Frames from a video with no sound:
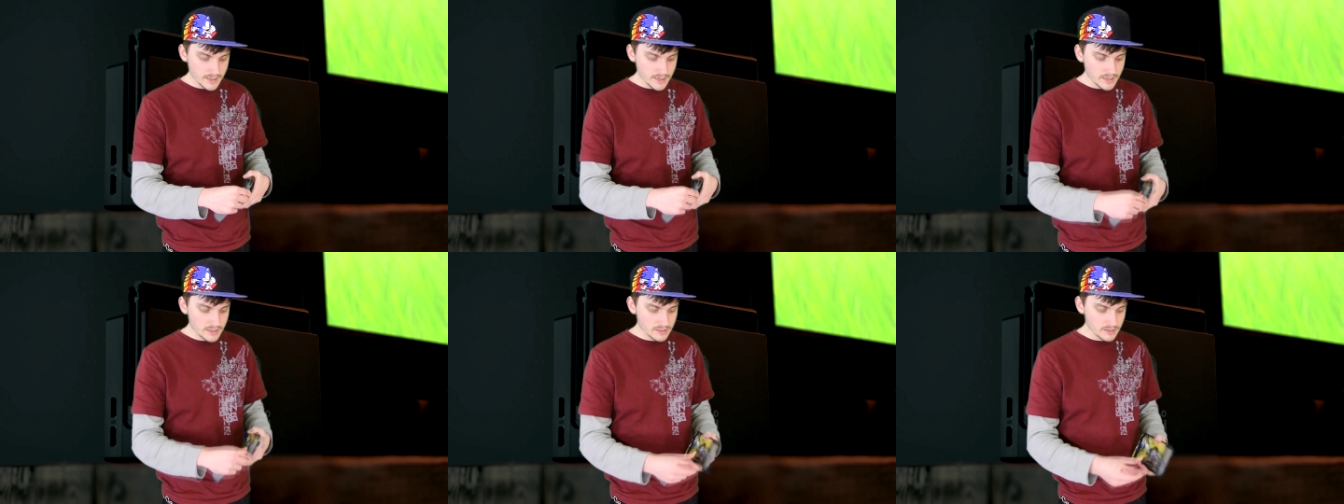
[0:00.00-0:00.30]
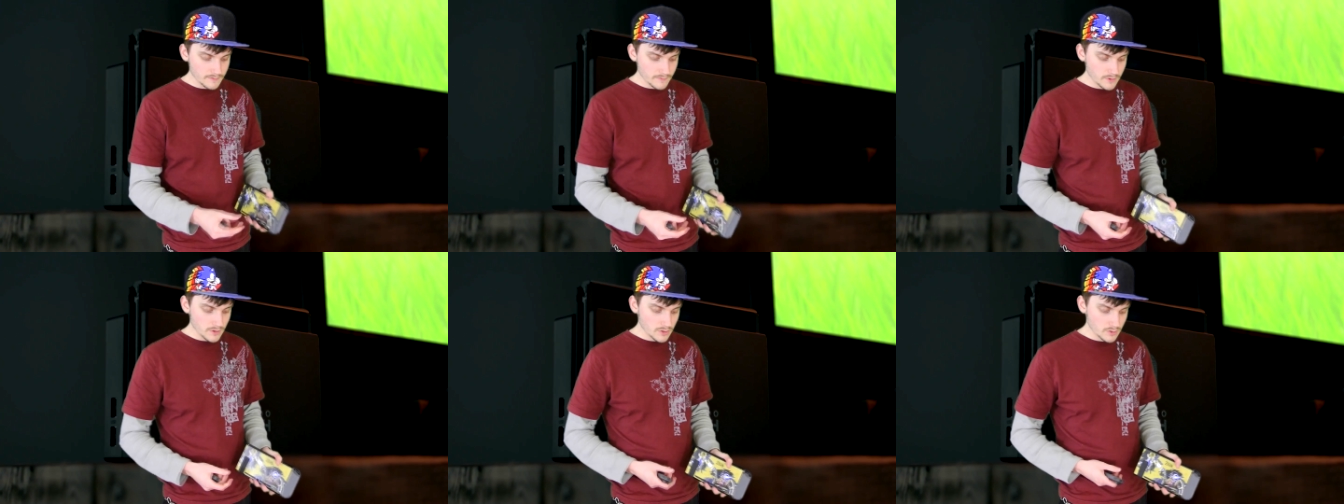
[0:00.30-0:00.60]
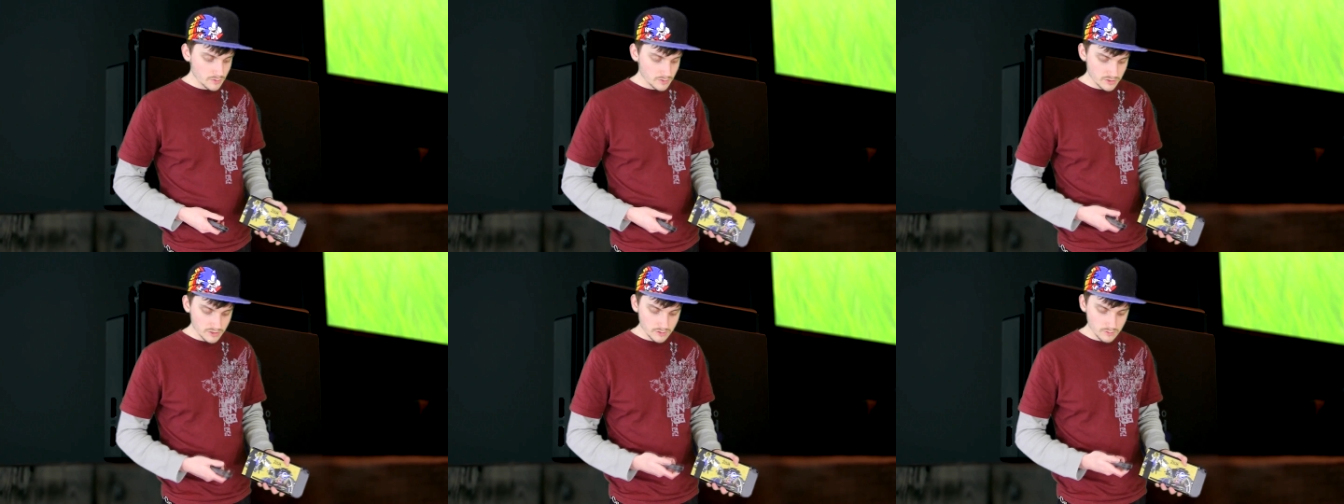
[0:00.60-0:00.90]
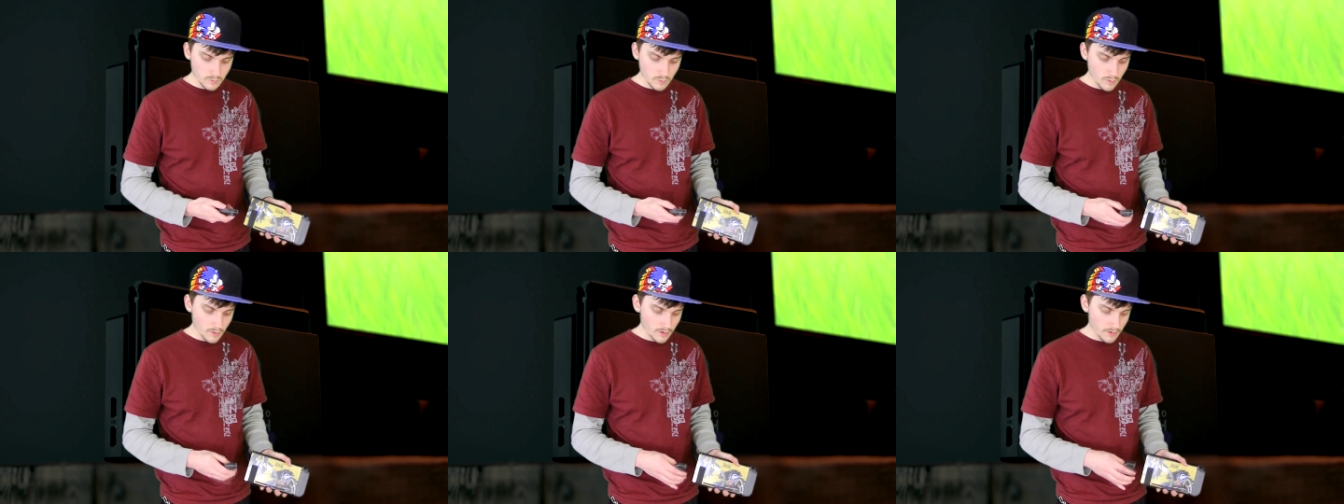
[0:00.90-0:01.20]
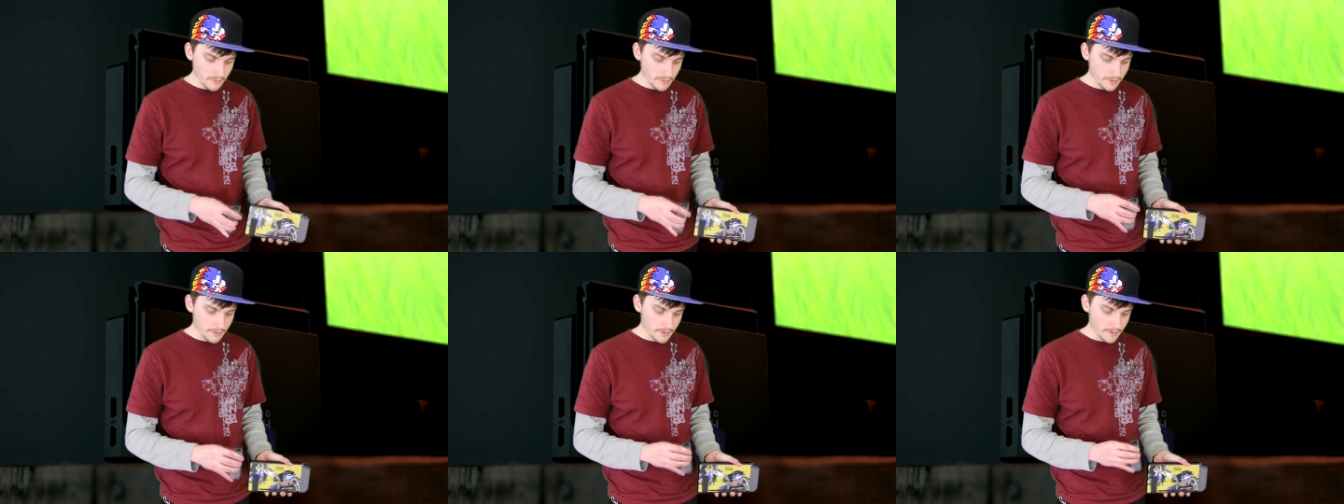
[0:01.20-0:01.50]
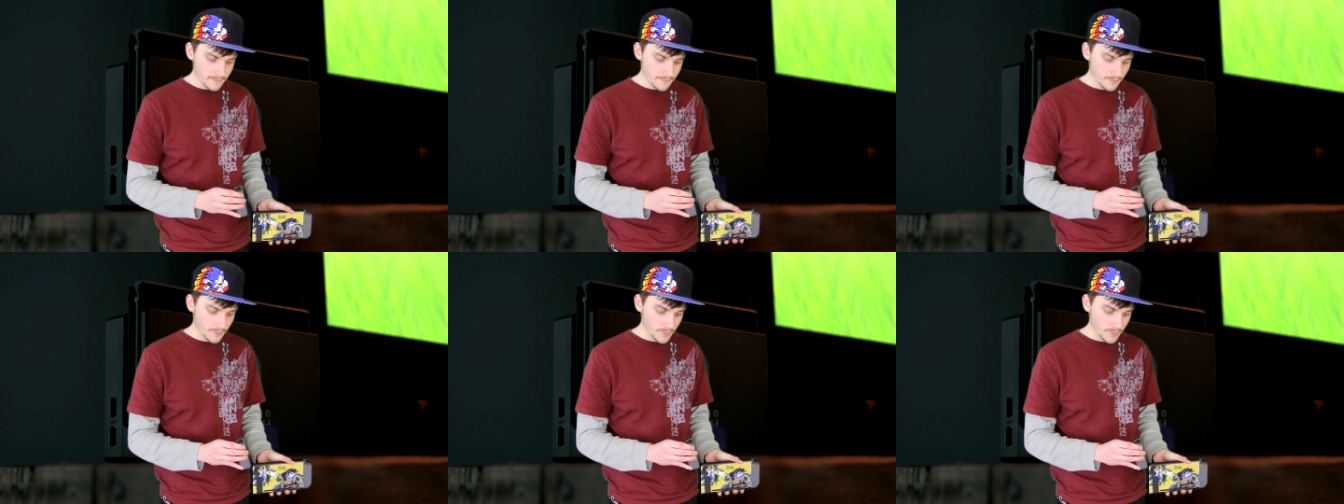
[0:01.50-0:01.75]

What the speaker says: ease of use is worth